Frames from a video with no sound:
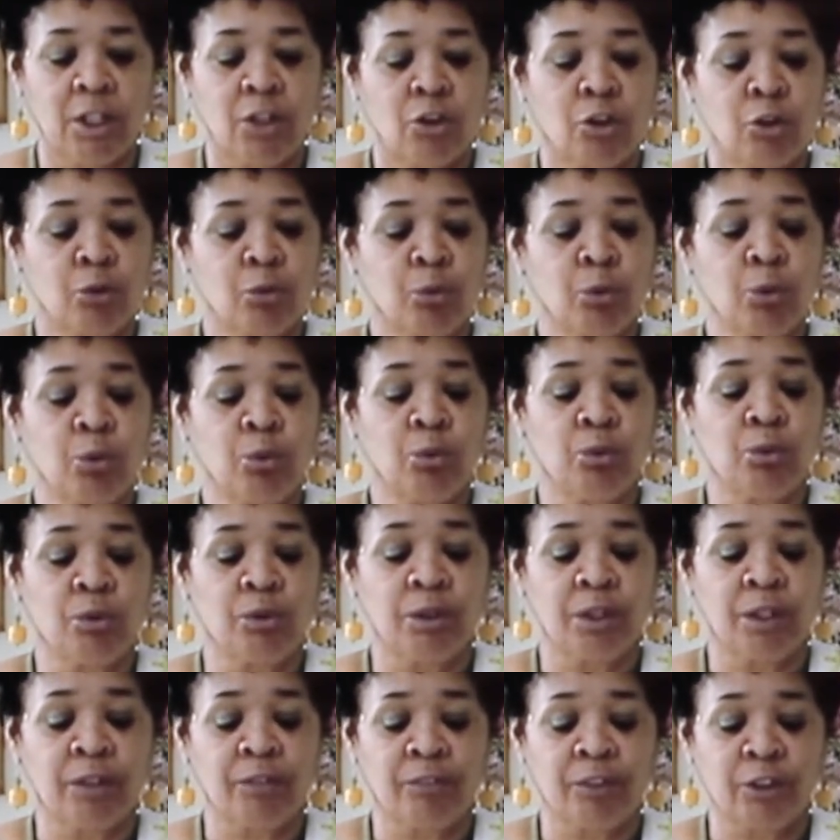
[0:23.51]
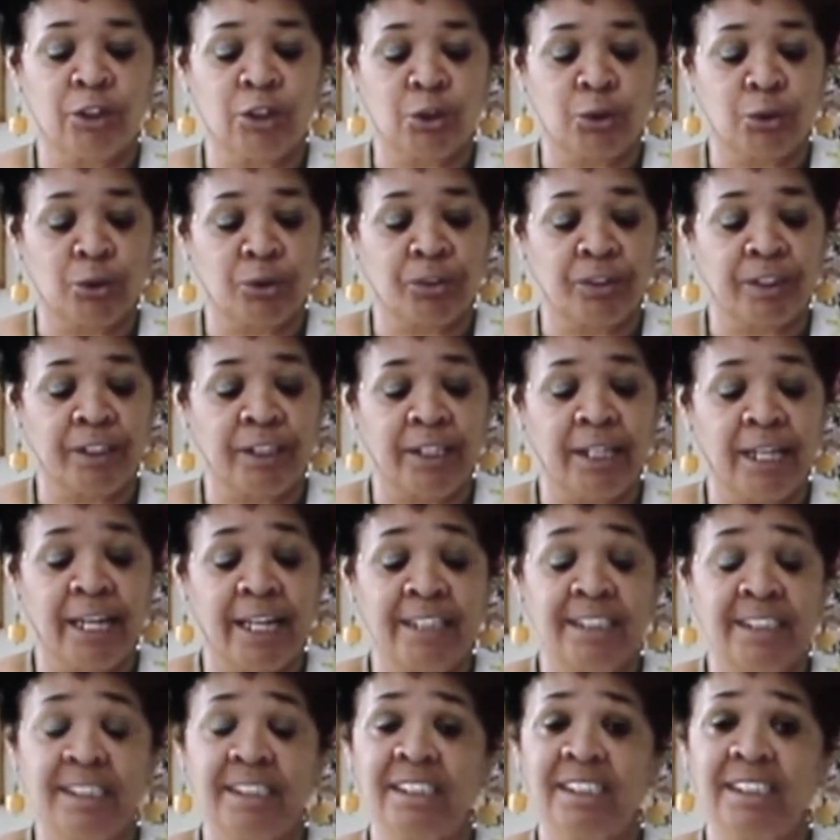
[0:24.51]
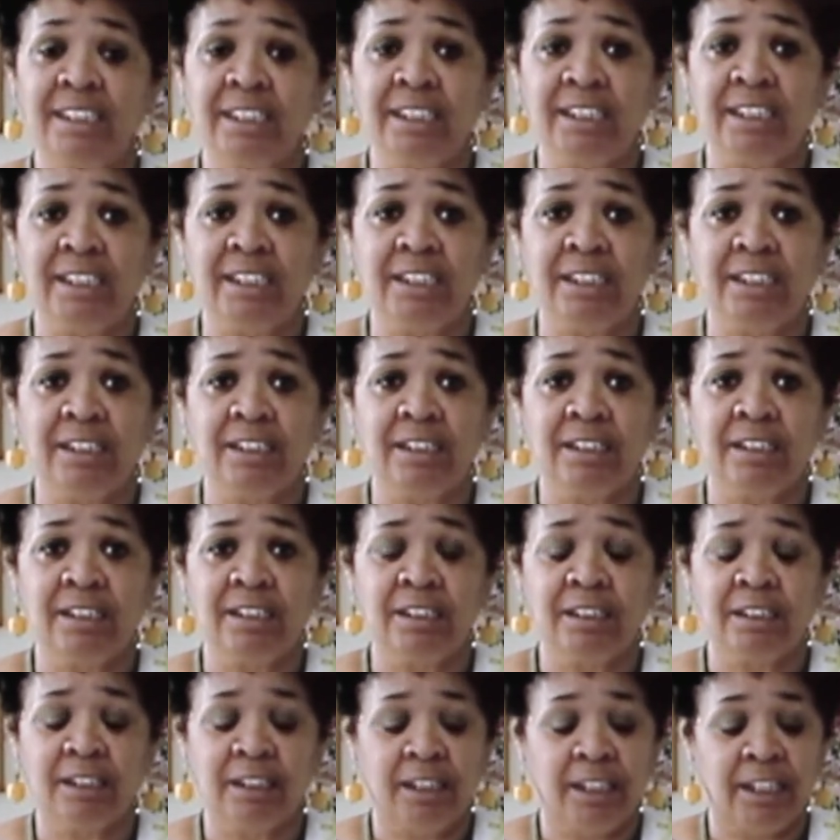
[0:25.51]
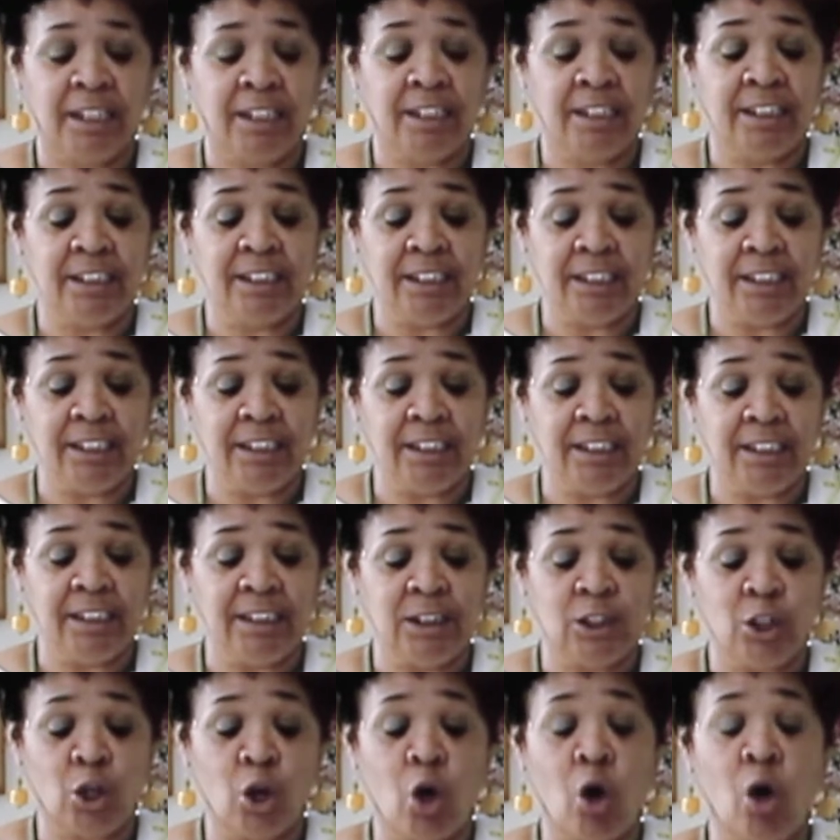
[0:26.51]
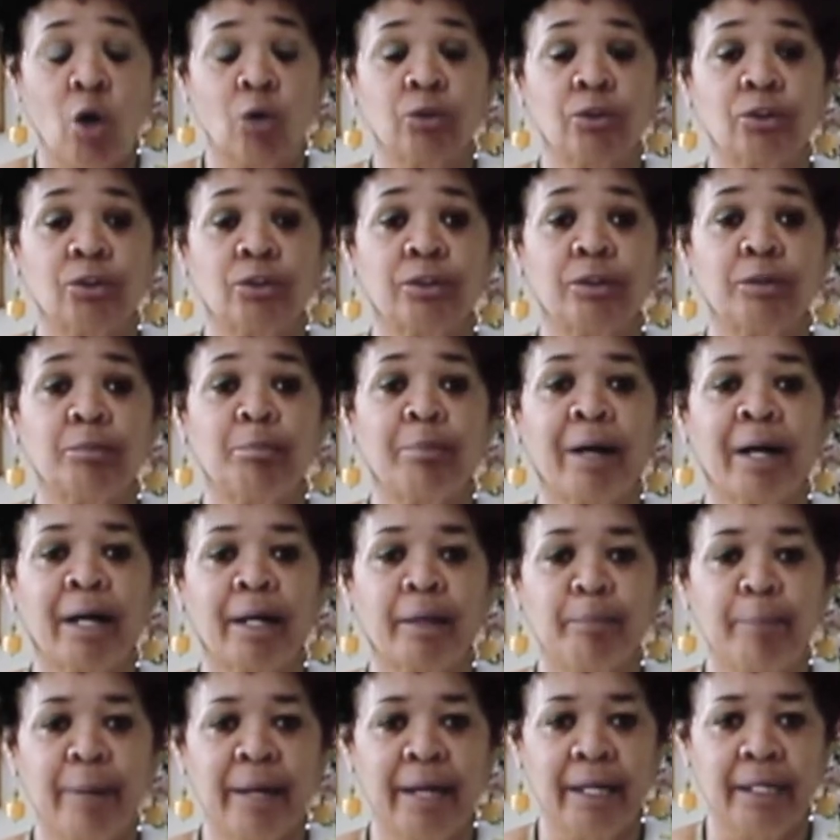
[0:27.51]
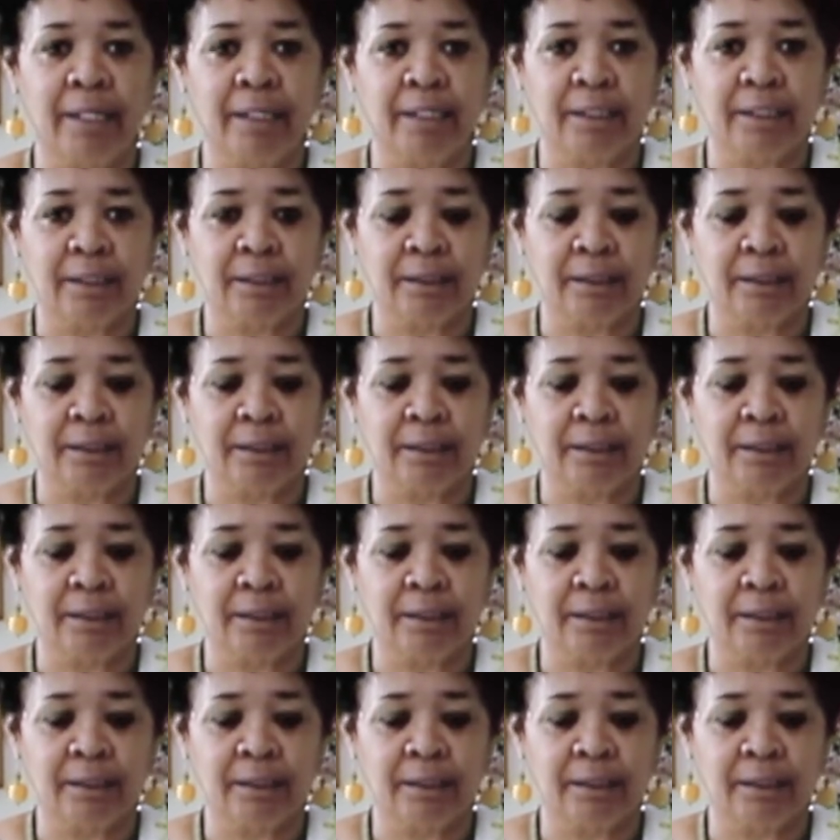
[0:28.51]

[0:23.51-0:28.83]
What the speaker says: The root of the story has its deed, and the deed altered by a bank,